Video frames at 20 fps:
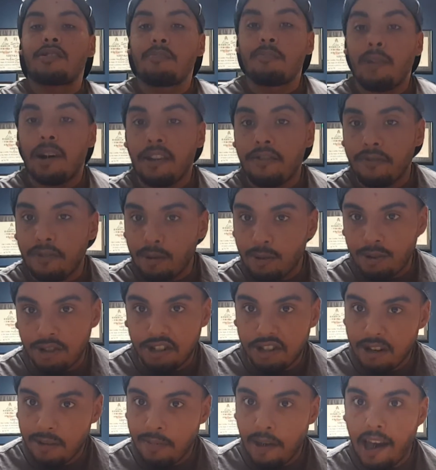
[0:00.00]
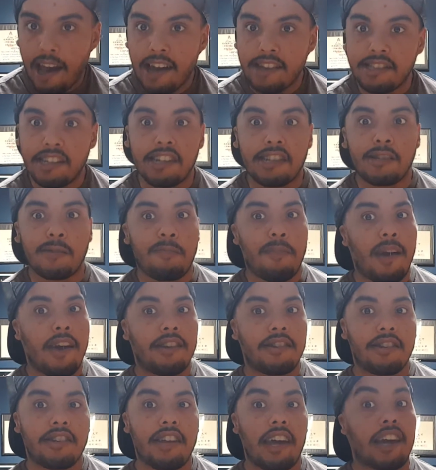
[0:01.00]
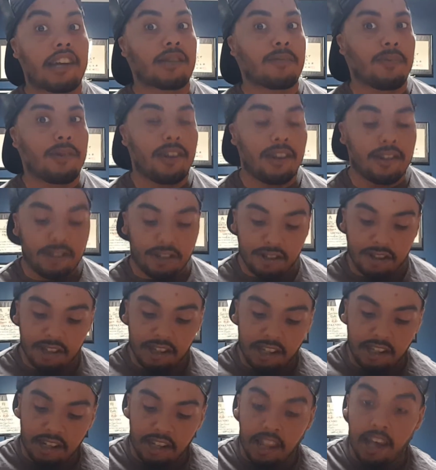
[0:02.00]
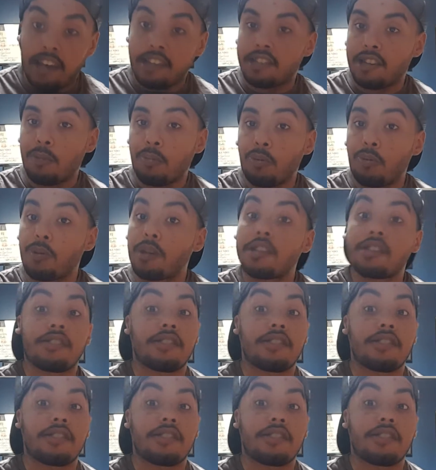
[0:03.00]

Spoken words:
my viewership has expanded exponentially in the last couple weeks,